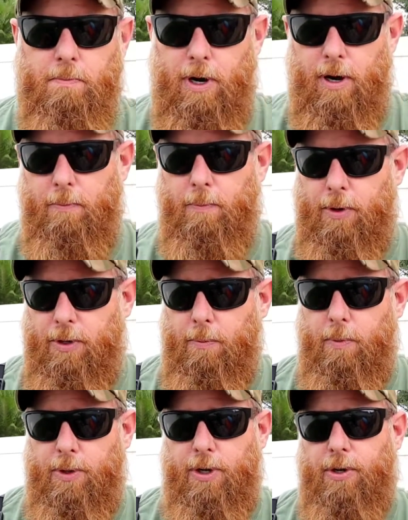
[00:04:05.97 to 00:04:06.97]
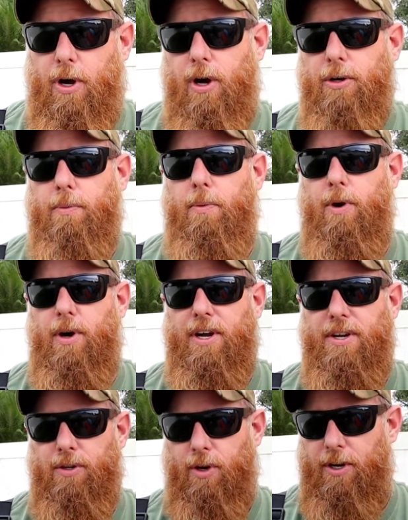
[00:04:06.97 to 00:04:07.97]
but what the talks were
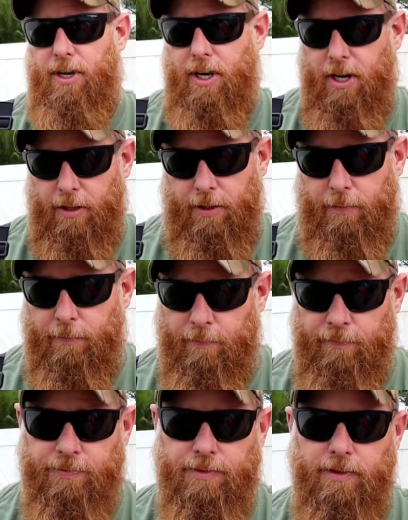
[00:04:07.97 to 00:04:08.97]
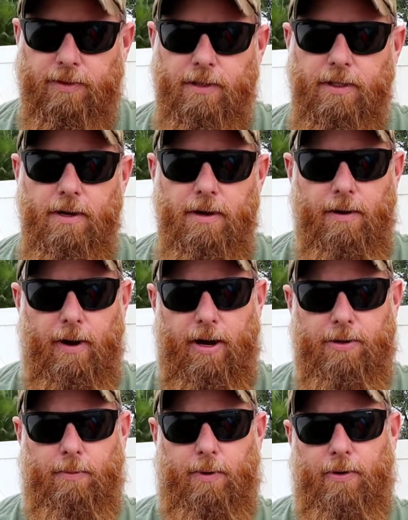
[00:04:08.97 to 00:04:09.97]
is on the kneeling,
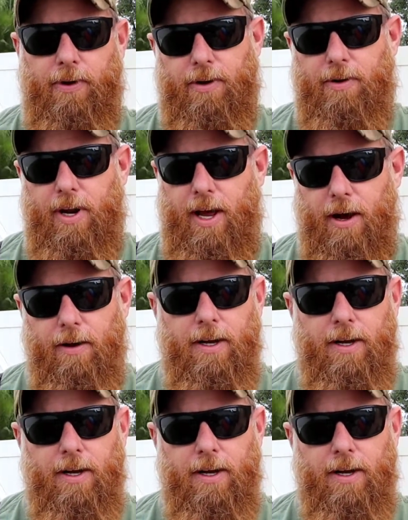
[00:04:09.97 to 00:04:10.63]
right? So what I'm going to do now